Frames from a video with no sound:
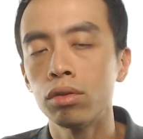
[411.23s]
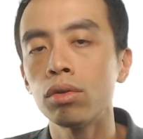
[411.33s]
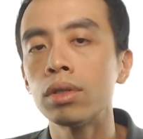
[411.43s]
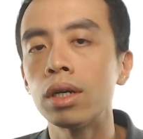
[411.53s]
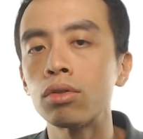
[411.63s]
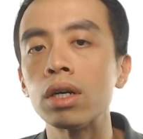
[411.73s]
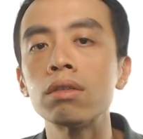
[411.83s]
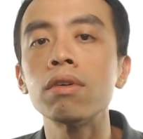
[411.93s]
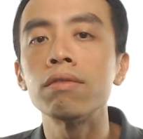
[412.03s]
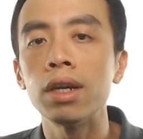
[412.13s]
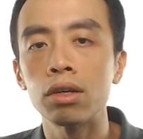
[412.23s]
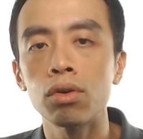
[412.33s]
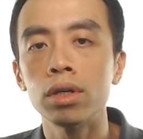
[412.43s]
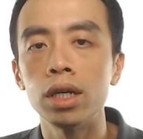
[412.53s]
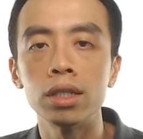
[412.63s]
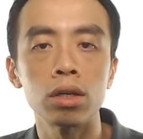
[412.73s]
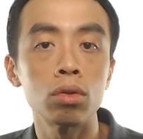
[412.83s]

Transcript: So the transfer of electron, it is a